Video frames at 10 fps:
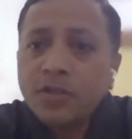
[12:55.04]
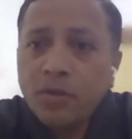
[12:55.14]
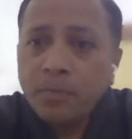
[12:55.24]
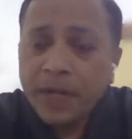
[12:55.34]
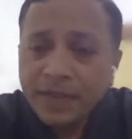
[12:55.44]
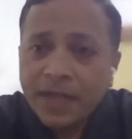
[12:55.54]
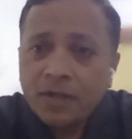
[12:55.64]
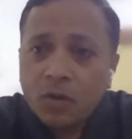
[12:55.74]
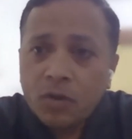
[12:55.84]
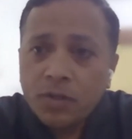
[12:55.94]
bring
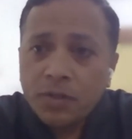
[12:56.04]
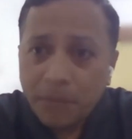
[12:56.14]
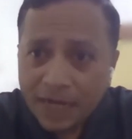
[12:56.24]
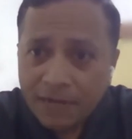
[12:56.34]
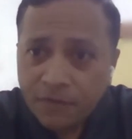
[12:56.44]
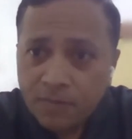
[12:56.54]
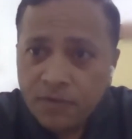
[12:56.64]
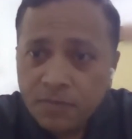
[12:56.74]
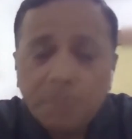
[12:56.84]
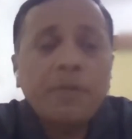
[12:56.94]
that onto the platform
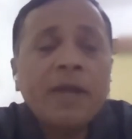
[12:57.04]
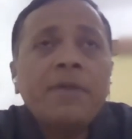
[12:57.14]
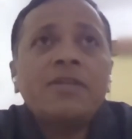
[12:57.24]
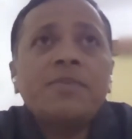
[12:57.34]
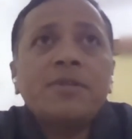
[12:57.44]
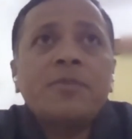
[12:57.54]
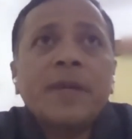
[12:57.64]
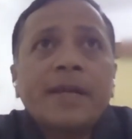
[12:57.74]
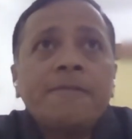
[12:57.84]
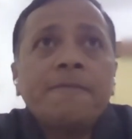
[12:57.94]
from a payments
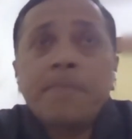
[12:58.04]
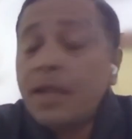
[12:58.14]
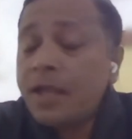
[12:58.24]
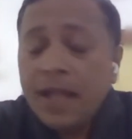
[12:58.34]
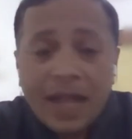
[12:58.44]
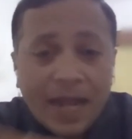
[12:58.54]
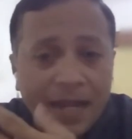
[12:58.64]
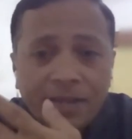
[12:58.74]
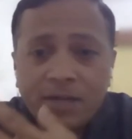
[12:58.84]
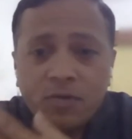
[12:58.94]
perspective.
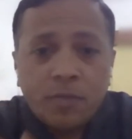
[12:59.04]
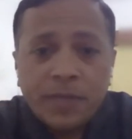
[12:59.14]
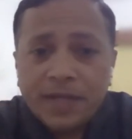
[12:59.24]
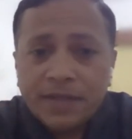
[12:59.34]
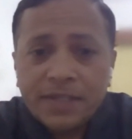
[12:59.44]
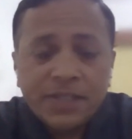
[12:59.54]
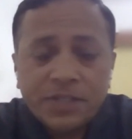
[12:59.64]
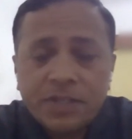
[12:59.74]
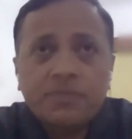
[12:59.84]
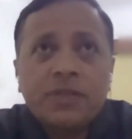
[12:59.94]
And there could be other
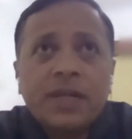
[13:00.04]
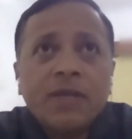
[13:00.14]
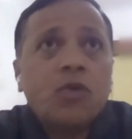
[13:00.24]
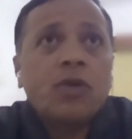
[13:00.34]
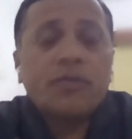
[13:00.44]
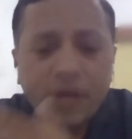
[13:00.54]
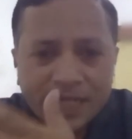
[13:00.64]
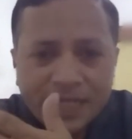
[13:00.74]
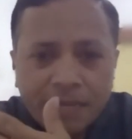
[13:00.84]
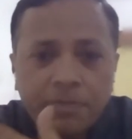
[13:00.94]
systems, right, involved. For
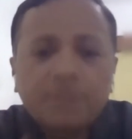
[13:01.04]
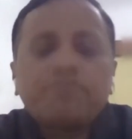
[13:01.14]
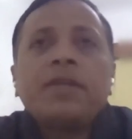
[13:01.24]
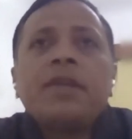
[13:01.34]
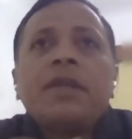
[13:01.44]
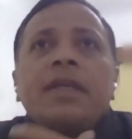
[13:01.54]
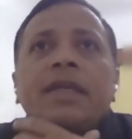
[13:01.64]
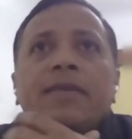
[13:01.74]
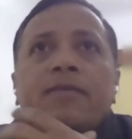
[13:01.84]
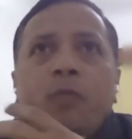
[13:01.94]
example,
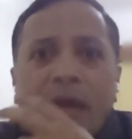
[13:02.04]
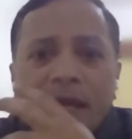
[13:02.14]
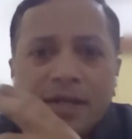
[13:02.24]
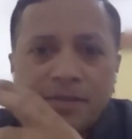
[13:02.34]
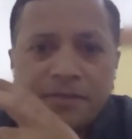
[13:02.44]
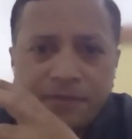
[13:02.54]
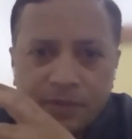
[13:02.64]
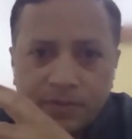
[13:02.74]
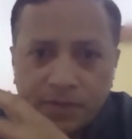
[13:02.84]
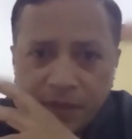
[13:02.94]
where are
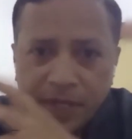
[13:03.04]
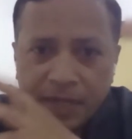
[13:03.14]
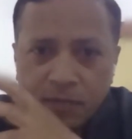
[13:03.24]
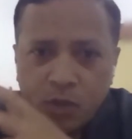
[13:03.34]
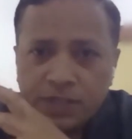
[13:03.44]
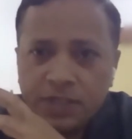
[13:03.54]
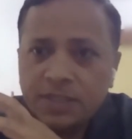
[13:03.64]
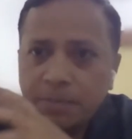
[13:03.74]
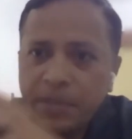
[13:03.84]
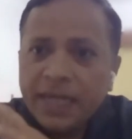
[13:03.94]
the invoices,
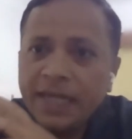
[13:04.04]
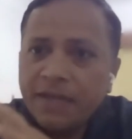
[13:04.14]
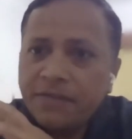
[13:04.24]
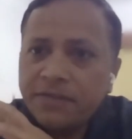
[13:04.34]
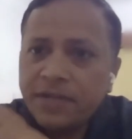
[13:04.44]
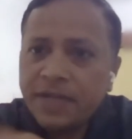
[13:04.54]
the PDFs, right,